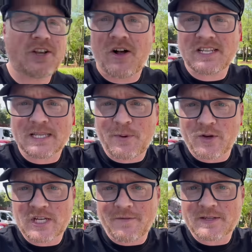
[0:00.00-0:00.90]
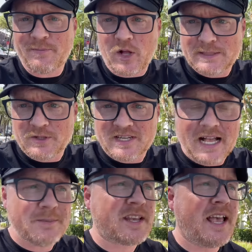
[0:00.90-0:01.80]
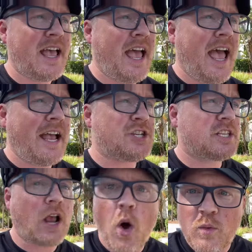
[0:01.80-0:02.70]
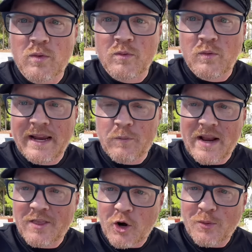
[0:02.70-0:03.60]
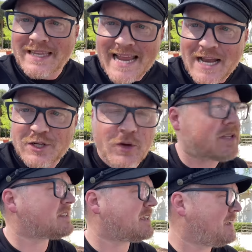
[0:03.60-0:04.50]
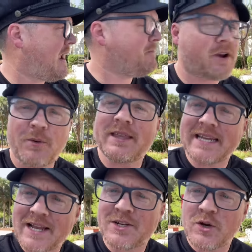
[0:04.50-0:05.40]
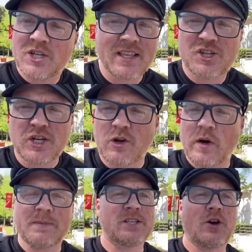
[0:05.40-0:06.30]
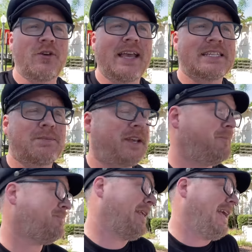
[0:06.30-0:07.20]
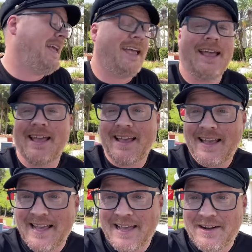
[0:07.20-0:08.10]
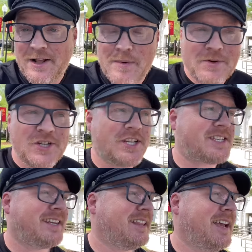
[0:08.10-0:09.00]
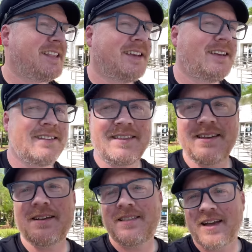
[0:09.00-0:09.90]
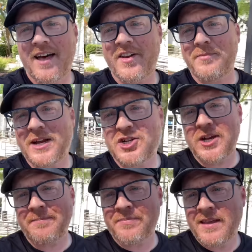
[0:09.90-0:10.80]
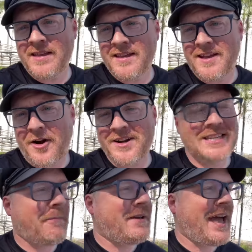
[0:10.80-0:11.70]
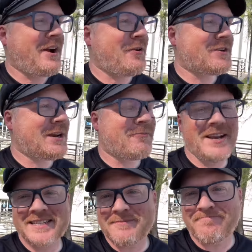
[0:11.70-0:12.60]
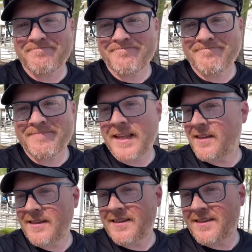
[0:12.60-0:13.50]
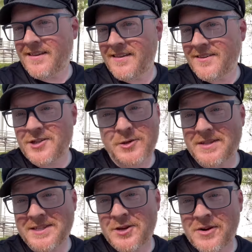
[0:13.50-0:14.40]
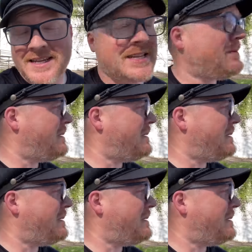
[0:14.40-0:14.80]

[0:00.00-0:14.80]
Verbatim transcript: gone to this post office multiple times and she's like, oh, wait, wait, the girl with the tattoos? I was like, yeah, the girl with the tattoos. She's like, she's always been so nice to me. I don't know, maybe she just didn't like the, the, the cut of my jib or something. I don't know, for some reason, she wasn't so nice to me.